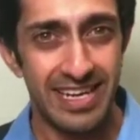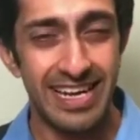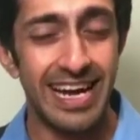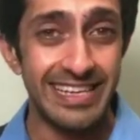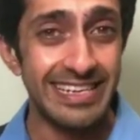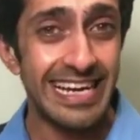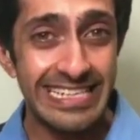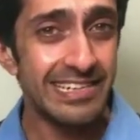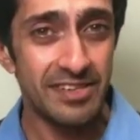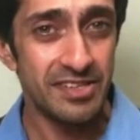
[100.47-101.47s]
and the
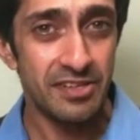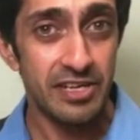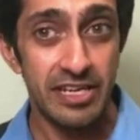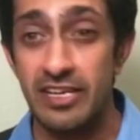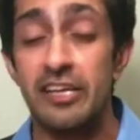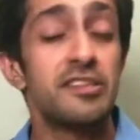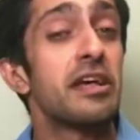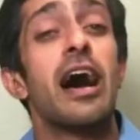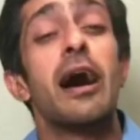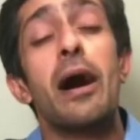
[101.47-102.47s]
90Hz screen is
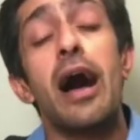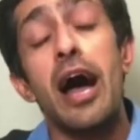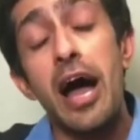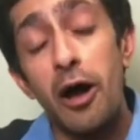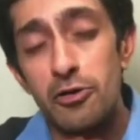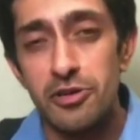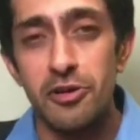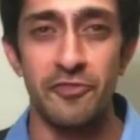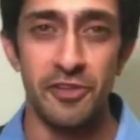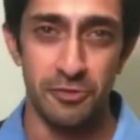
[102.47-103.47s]
out
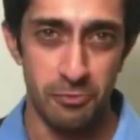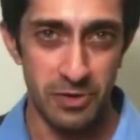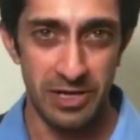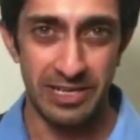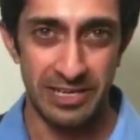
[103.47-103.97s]
of this world.